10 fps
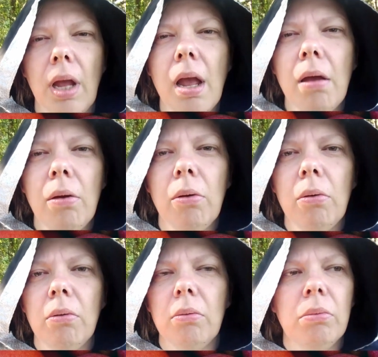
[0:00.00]

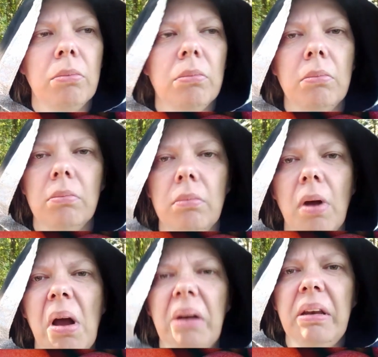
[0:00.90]
Oh,
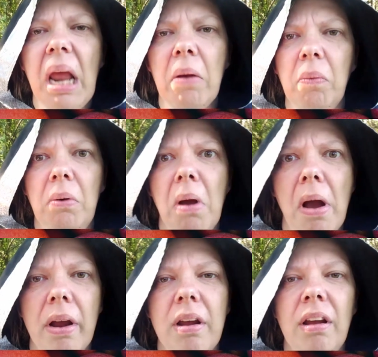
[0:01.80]
I don't
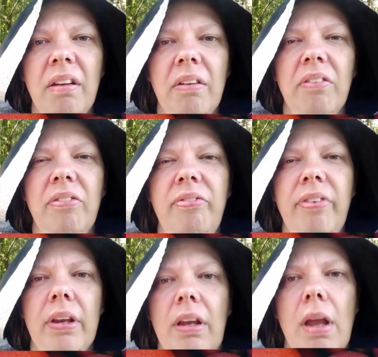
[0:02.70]
like her
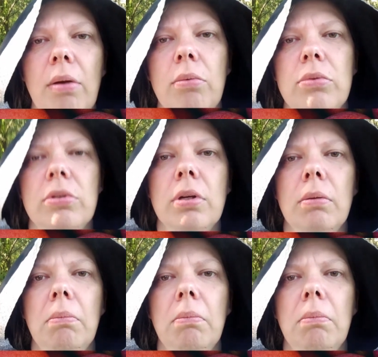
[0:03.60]
videos.